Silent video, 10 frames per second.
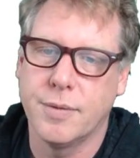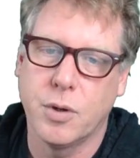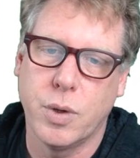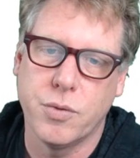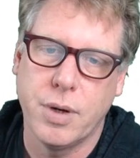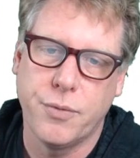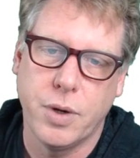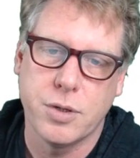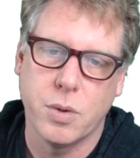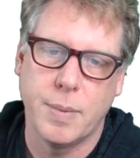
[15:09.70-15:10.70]
Do a quick
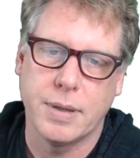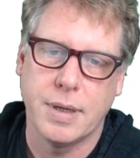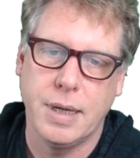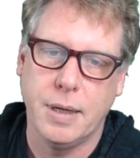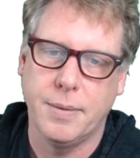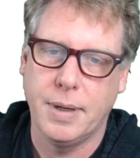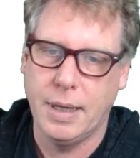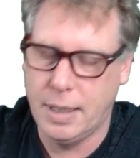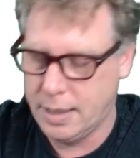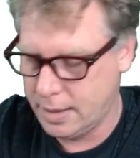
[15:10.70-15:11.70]
refresh. So we're back to here,
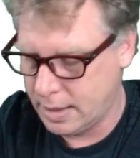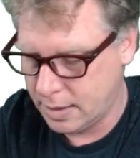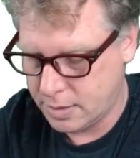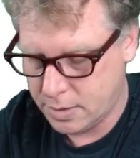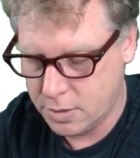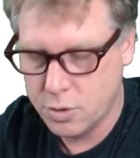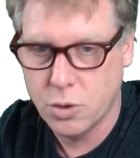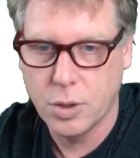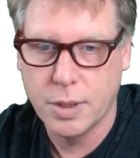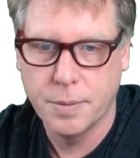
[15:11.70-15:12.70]
and let's
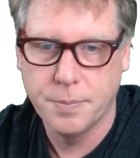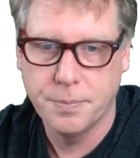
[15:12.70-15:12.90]
join.